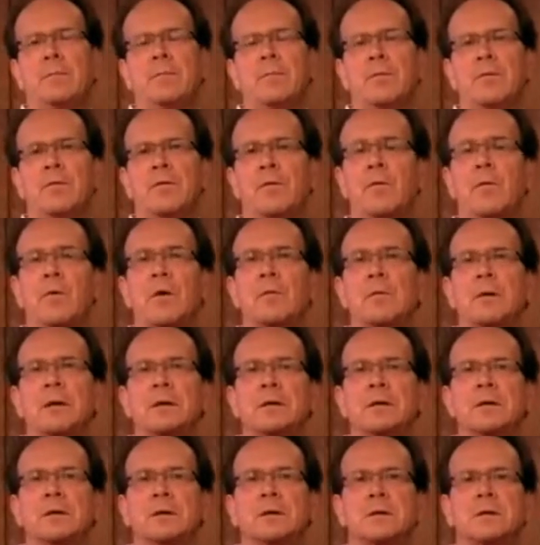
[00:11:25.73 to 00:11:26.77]

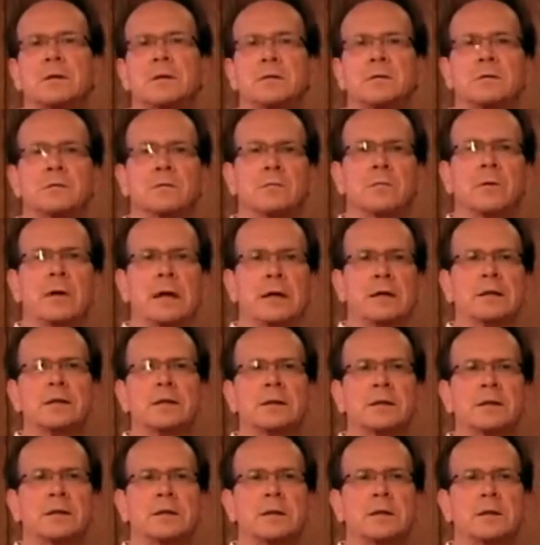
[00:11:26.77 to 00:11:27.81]
performance
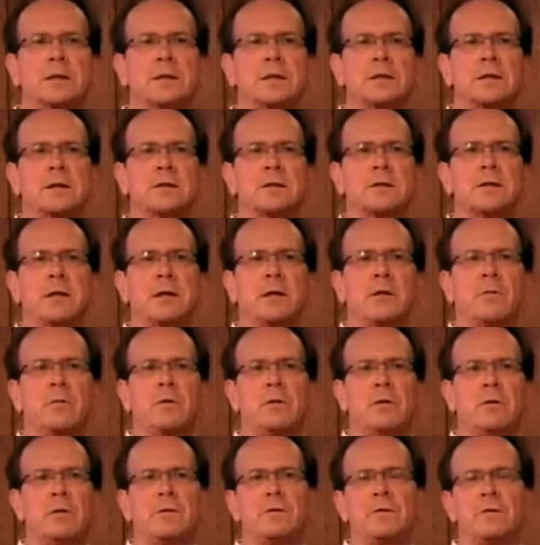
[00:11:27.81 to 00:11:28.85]
risks associated
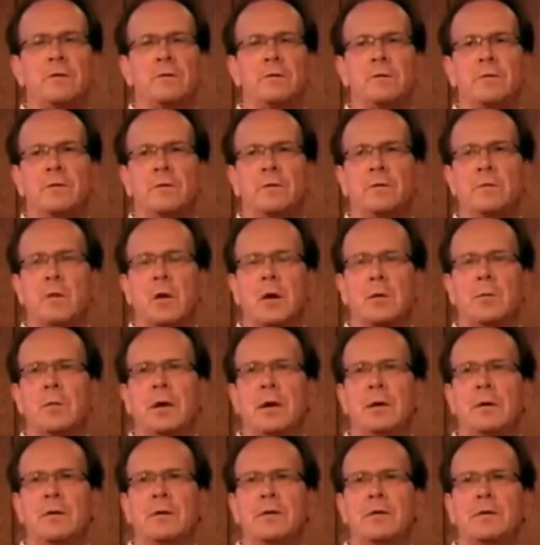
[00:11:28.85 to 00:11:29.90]
with the use of smart
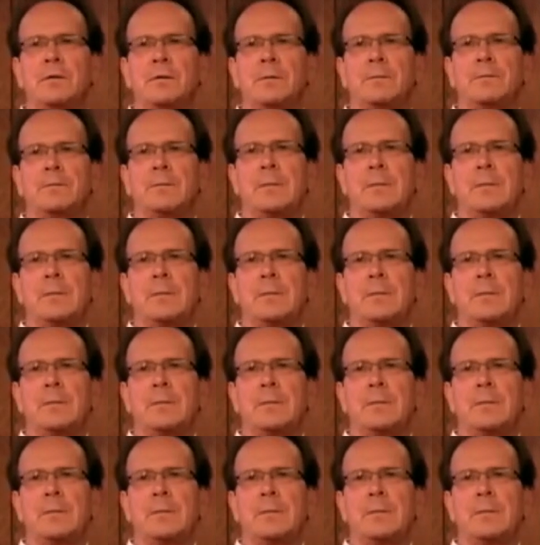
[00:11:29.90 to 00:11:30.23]
meters,